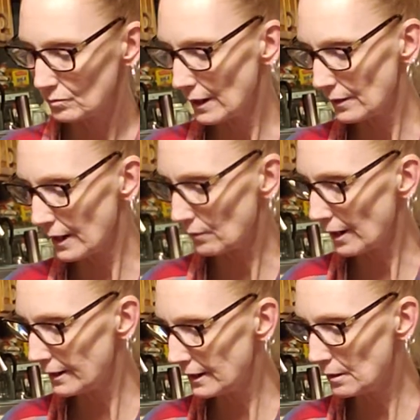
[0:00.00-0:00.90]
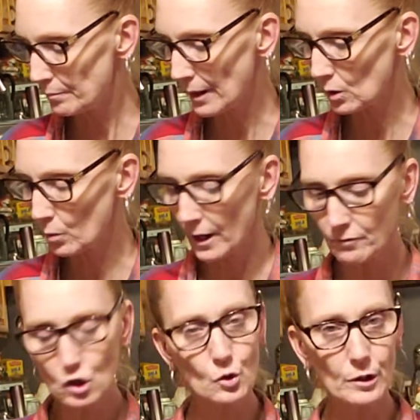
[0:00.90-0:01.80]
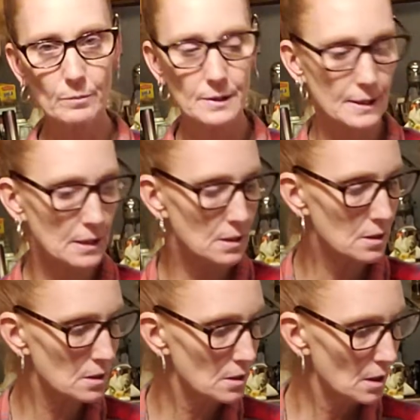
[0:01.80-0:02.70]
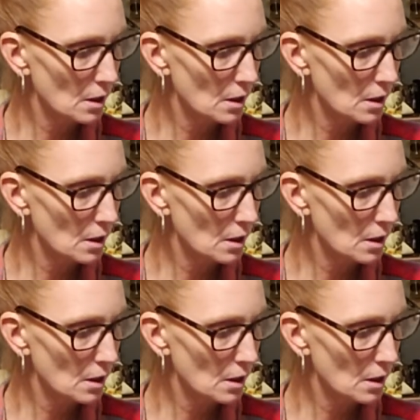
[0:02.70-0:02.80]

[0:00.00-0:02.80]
I don't know. I need a better way of storing my seeds.